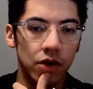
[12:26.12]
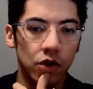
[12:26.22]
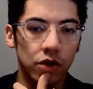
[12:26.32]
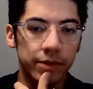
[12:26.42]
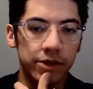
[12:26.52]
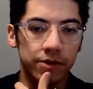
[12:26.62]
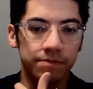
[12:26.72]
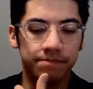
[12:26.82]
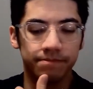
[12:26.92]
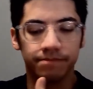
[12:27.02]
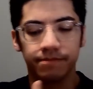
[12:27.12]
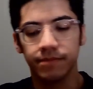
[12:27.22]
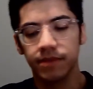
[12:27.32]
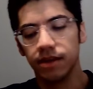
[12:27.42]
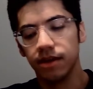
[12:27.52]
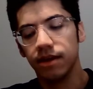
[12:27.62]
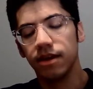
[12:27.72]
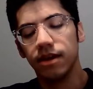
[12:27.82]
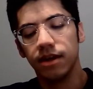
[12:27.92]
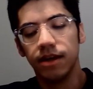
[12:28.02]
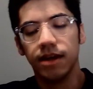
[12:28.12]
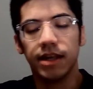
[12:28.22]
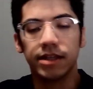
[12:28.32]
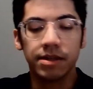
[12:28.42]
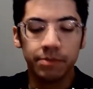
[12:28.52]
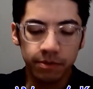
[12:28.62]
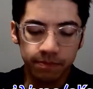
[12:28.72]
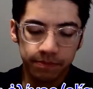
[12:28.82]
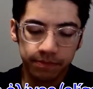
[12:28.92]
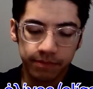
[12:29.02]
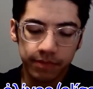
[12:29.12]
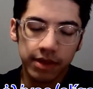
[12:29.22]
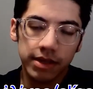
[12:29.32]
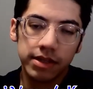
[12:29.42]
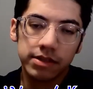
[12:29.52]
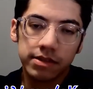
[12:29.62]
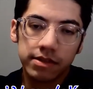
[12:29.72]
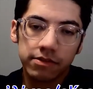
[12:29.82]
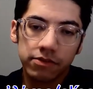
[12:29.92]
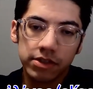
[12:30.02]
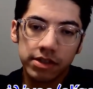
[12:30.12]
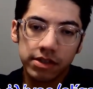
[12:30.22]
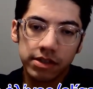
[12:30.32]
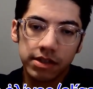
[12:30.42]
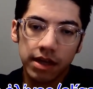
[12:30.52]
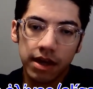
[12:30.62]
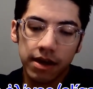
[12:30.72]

Omicron. An example is, for instance,